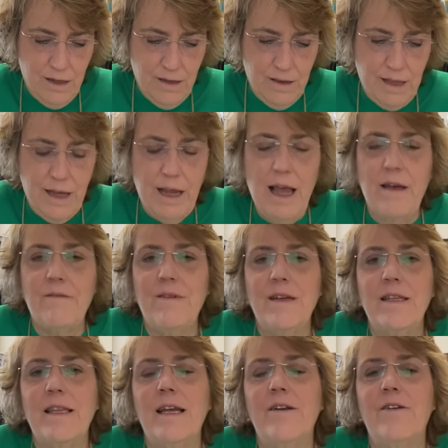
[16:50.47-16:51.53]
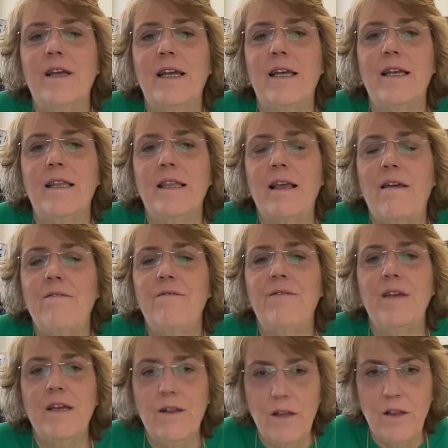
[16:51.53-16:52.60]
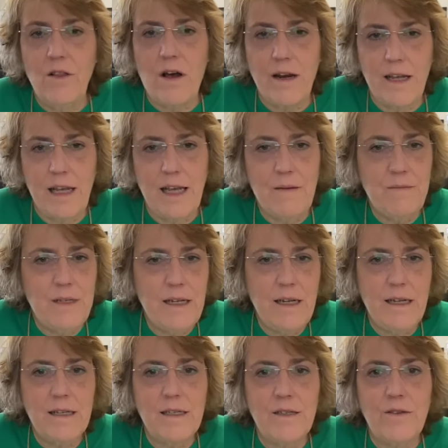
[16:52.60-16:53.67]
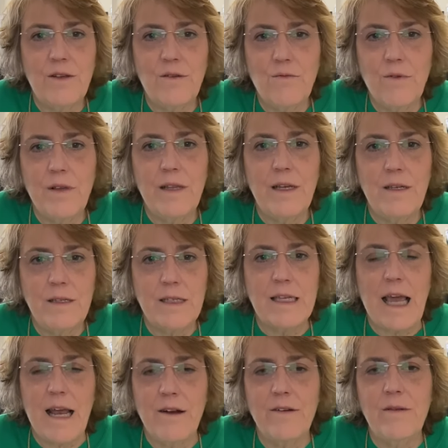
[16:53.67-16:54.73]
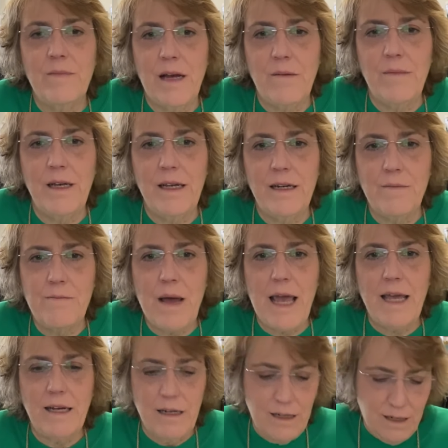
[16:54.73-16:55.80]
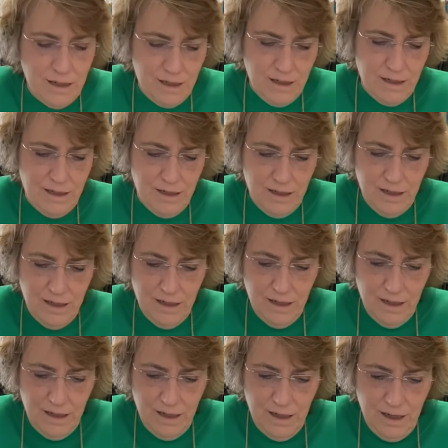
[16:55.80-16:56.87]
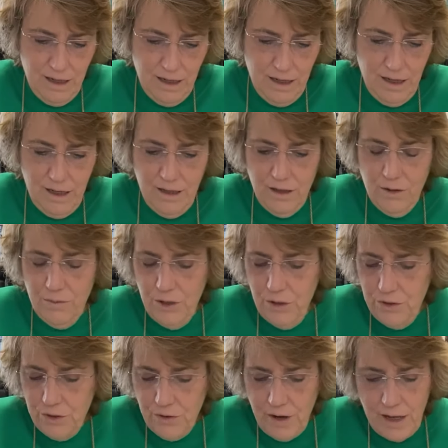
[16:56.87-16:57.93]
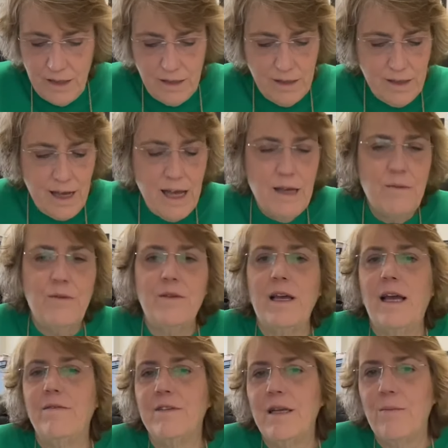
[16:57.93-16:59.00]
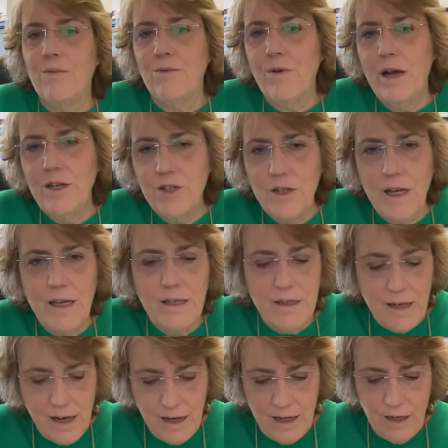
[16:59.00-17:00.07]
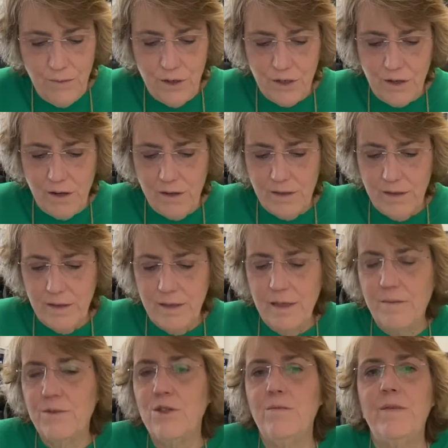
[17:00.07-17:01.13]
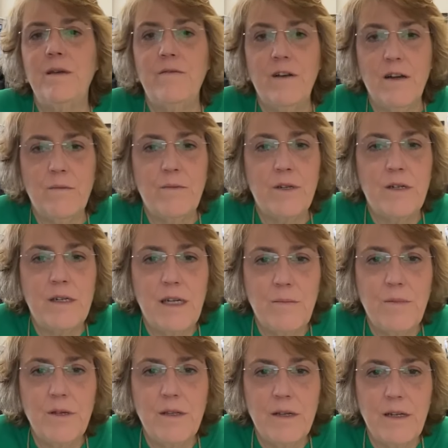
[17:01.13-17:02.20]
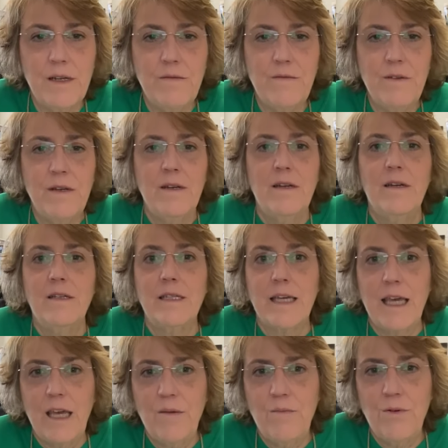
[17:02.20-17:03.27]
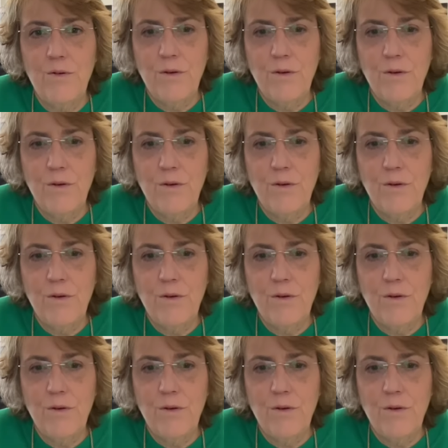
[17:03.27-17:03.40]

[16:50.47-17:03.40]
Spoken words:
They feel a lot of emptiness, so they're really scared about being abandoned. Their moods are unstable. They have separation anxiety, which causes them to be very manipulative to keep you